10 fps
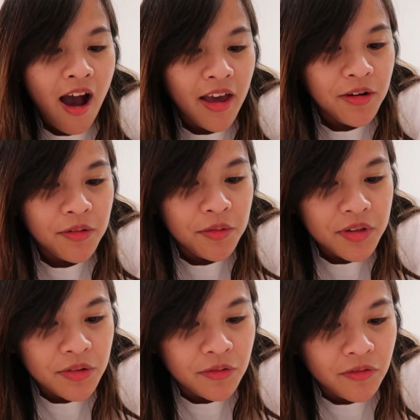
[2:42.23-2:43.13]
I don't
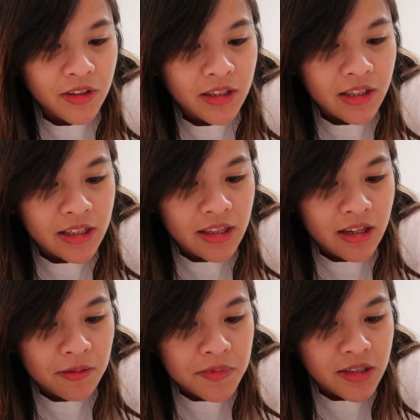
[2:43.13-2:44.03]
know what to feel I
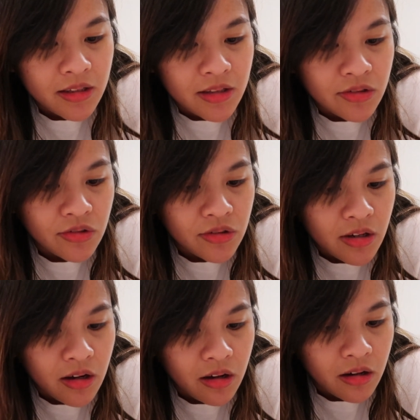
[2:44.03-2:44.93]
think I'm still in
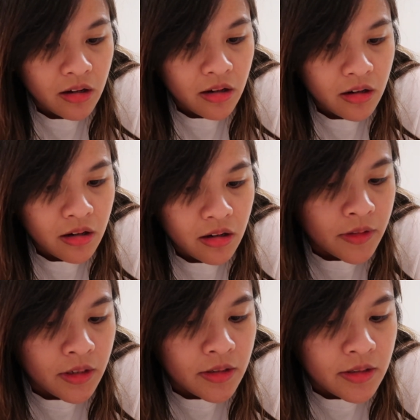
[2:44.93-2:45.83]
shock
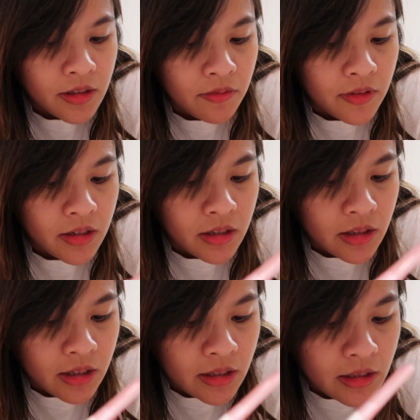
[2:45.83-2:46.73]
there's
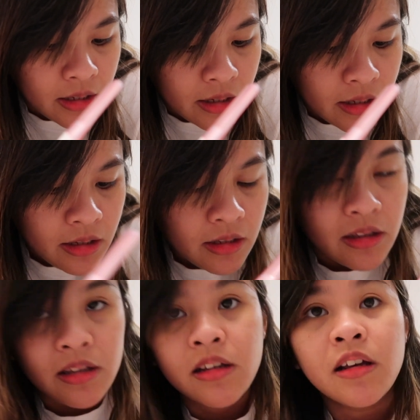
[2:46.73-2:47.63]

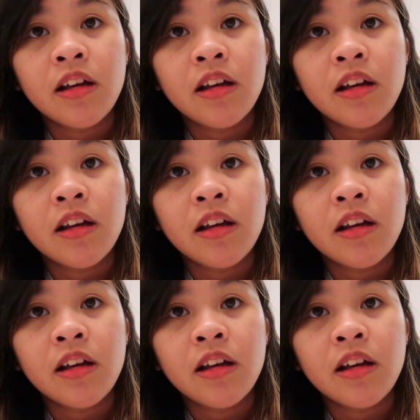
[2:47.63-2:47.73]
fine.